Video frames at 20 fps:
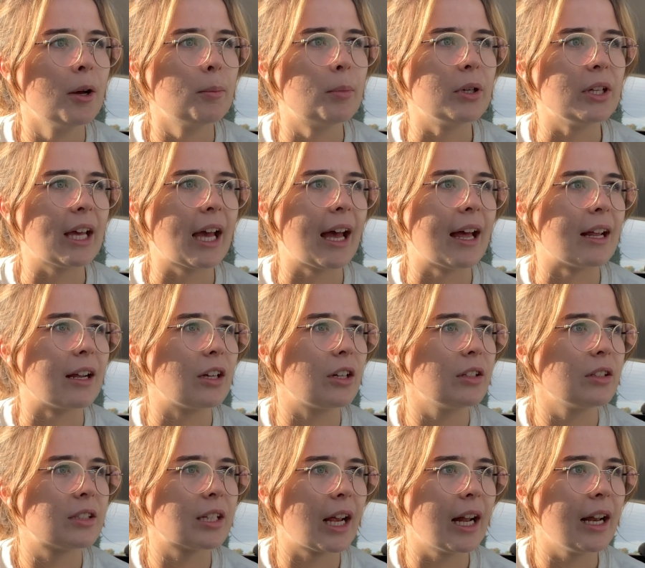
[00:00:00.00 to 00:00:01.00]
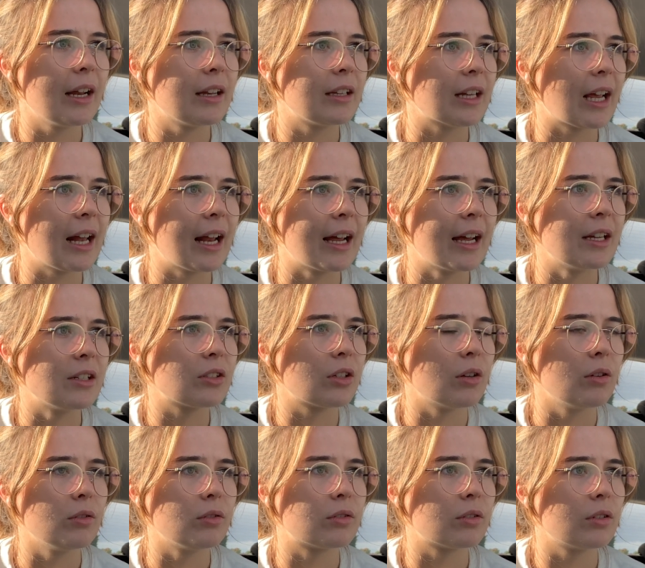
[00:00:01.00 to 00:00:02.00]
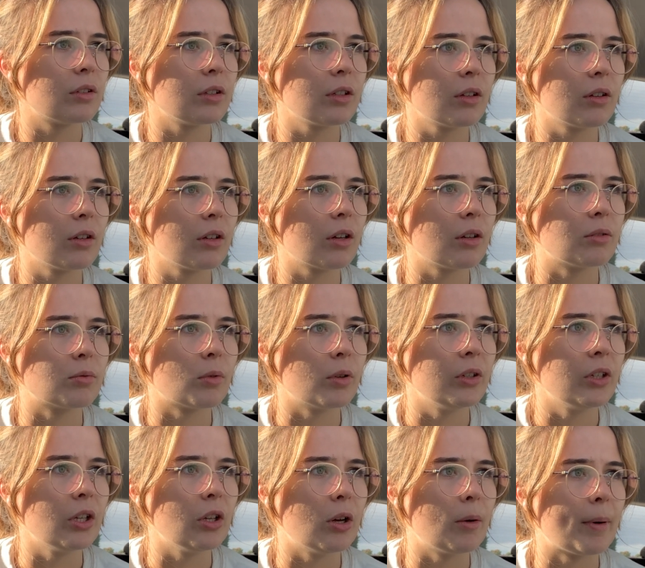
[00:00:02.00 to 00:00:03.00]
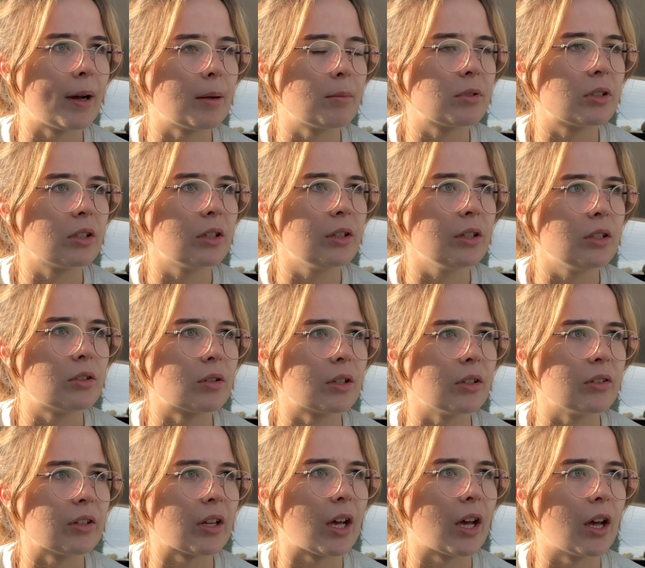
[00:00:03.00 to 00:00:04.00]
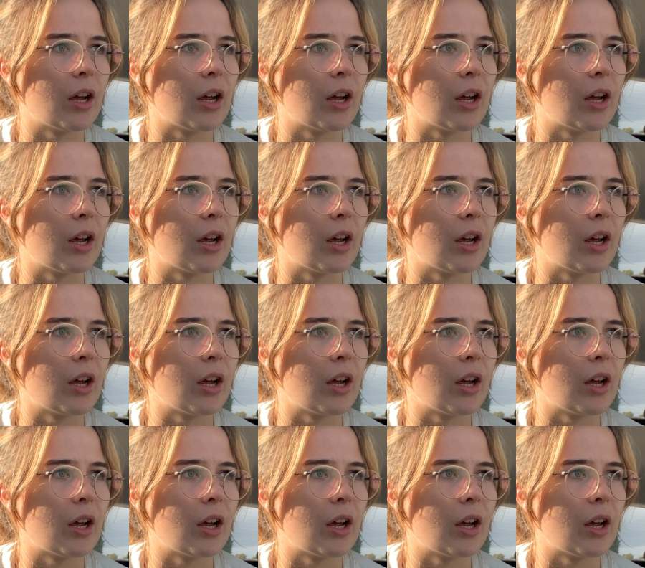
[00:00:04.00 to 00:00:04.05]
But yeah, Taylor Hinds goes 1-0 up, absolutely drilled at